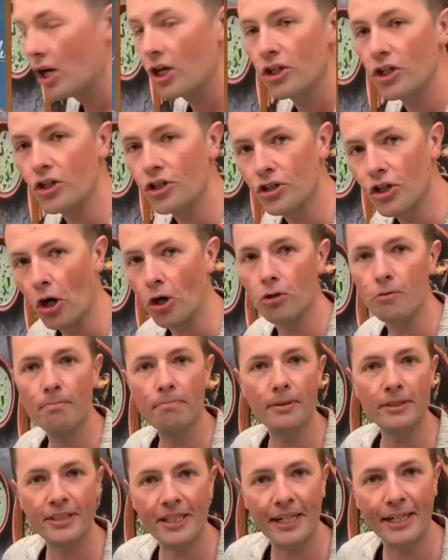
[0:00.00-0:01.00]
you don't
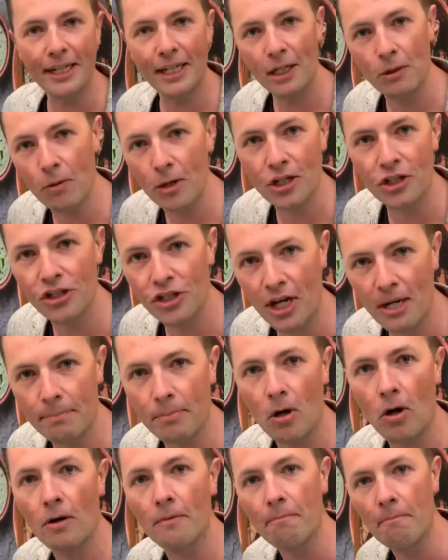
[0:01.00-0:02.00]
particularly want to jump
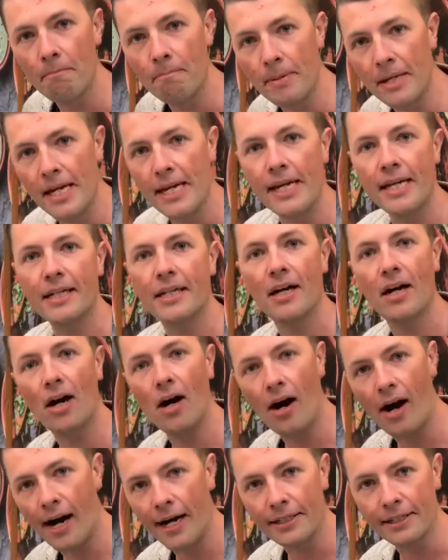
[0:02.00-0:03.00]
on big
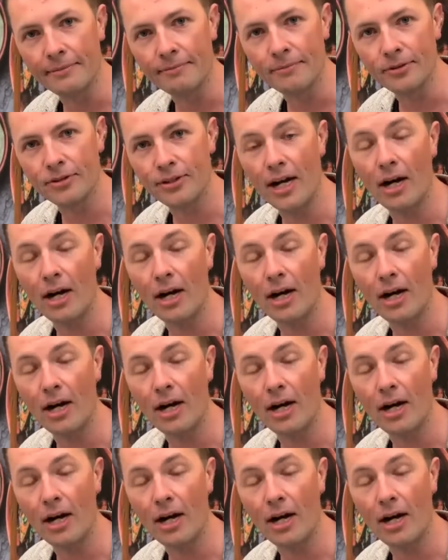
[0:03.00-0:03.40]
items.